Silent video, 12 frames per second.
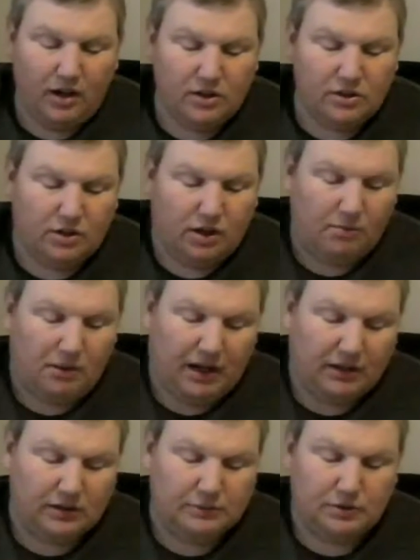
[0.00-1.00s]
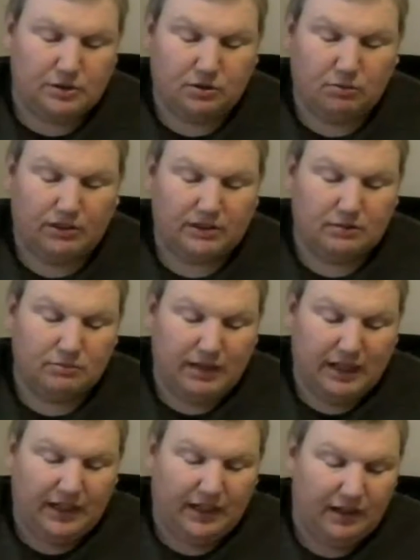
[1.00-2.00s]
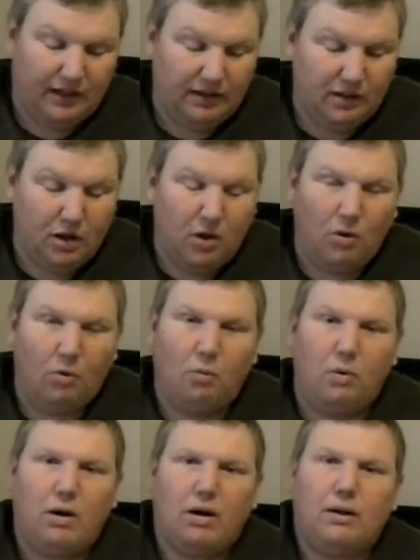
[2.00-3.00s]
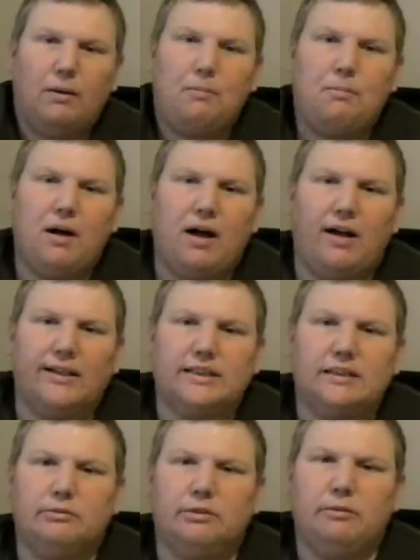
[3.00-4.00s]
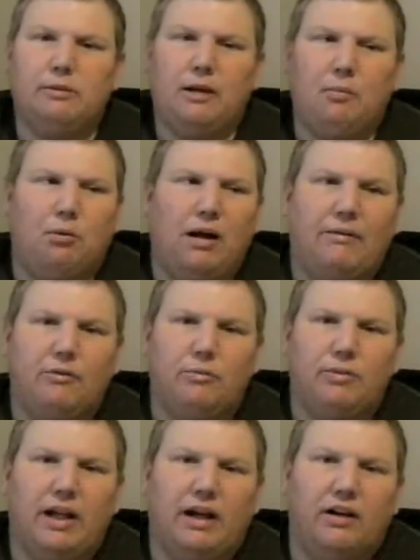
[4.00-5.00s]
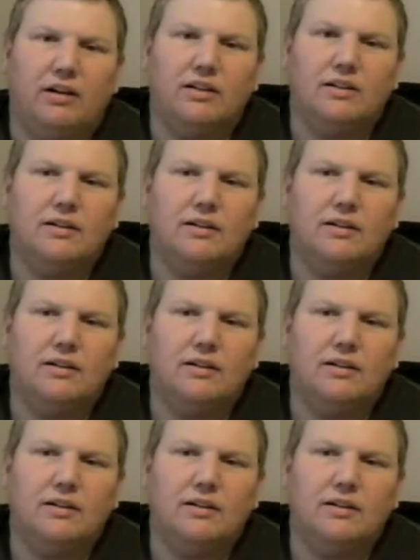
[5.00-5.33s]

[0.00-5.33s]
Shawn Michaels, Mr. WrestleMania. What could possibly be a problem there?